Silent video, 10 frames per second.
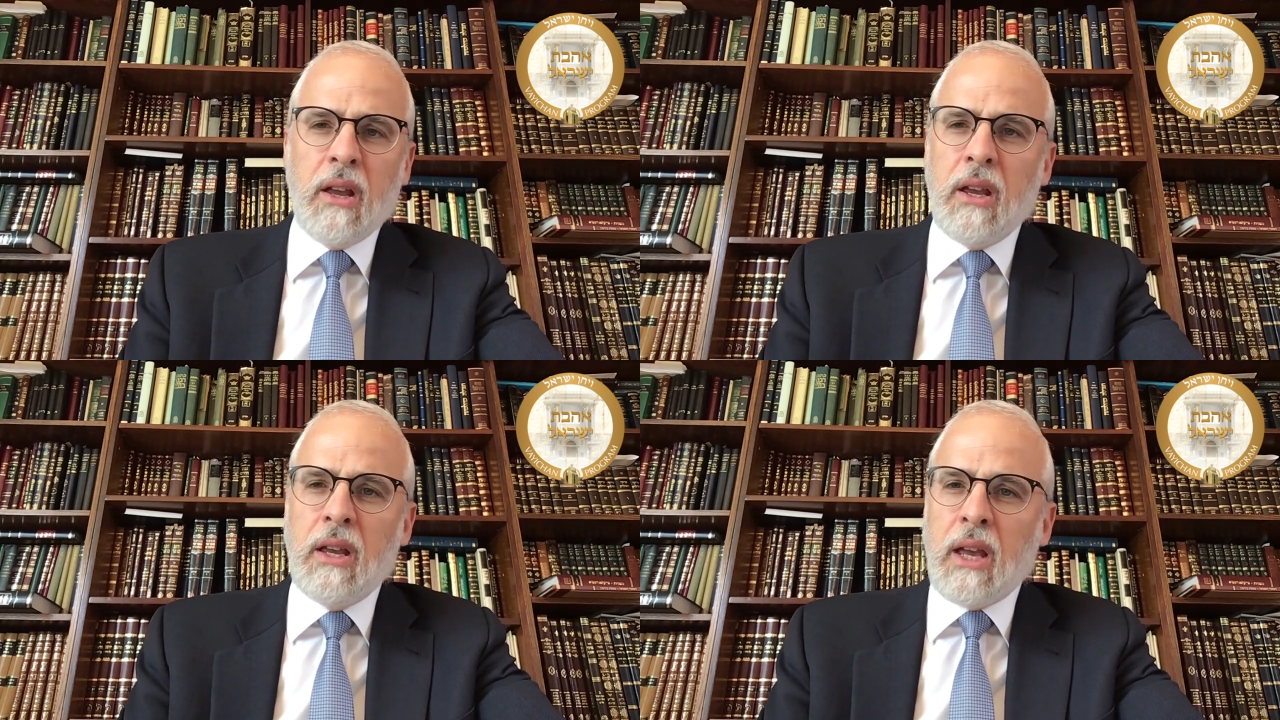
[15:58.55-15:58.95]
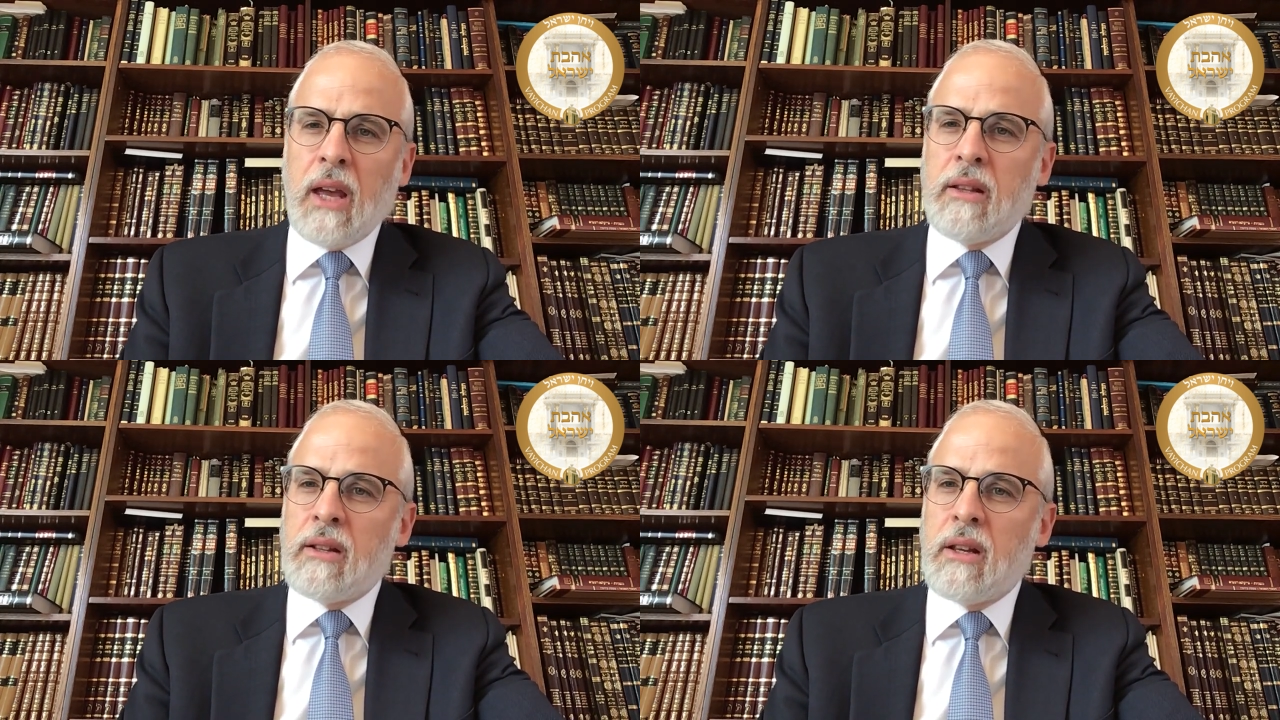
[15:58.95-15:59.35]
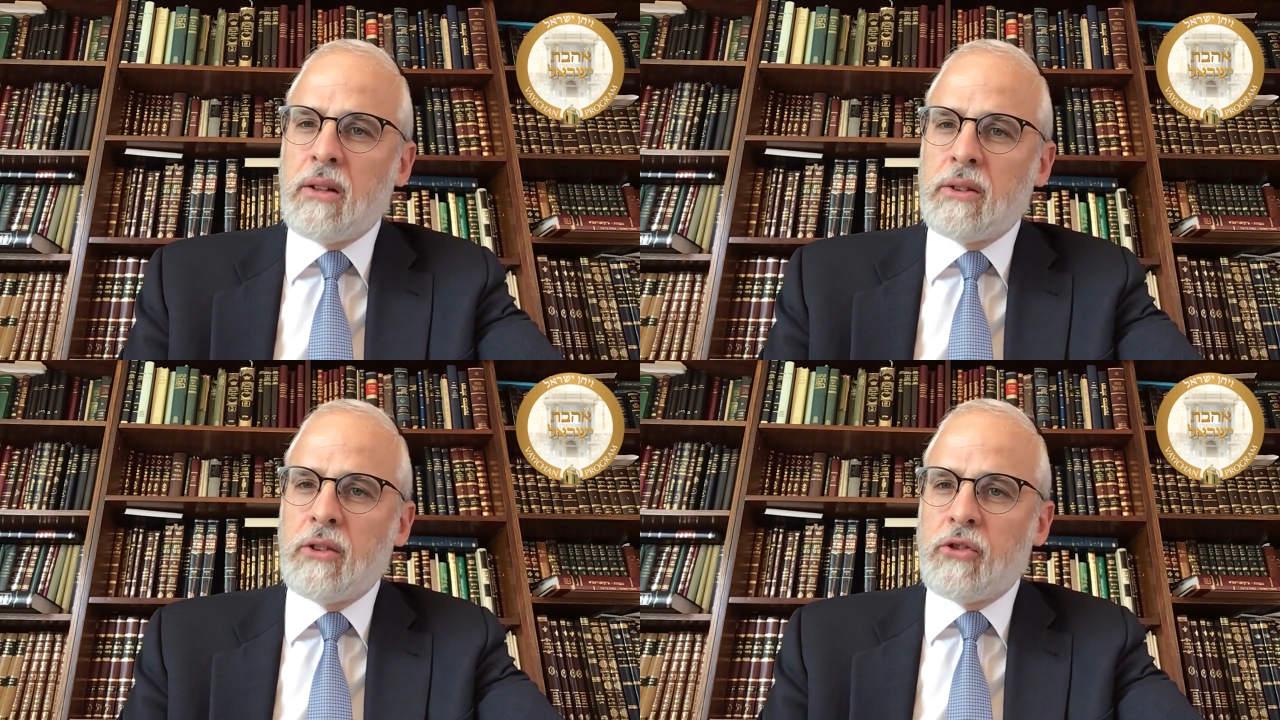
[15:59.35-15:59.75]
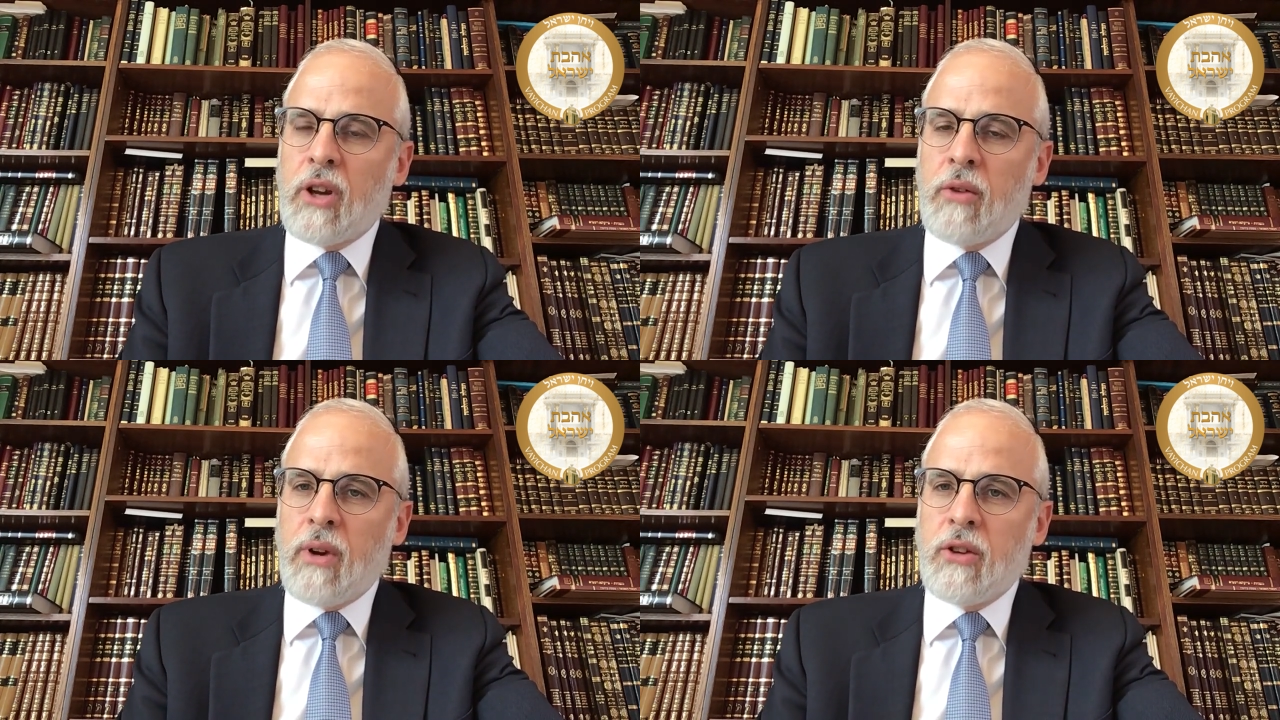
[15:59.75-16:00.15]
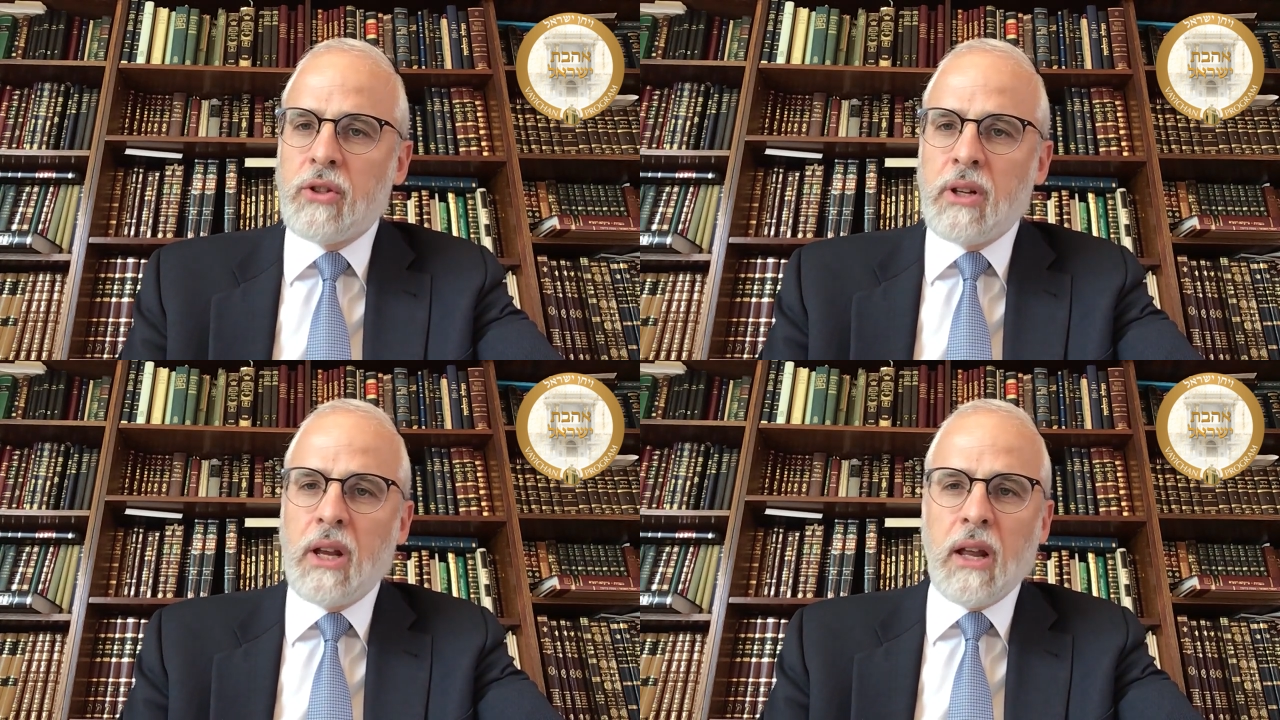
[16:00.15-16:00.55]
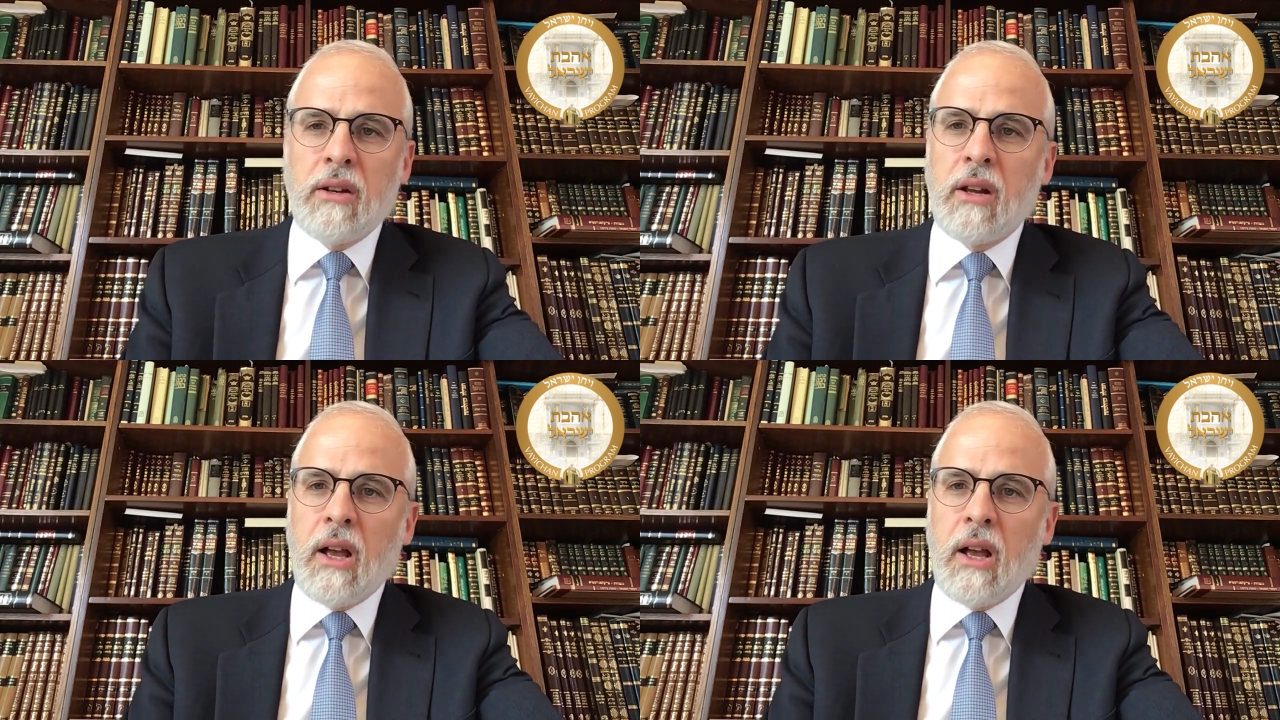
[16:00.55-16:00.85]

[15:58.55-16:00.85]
He hadn't killed his generation, he hadn't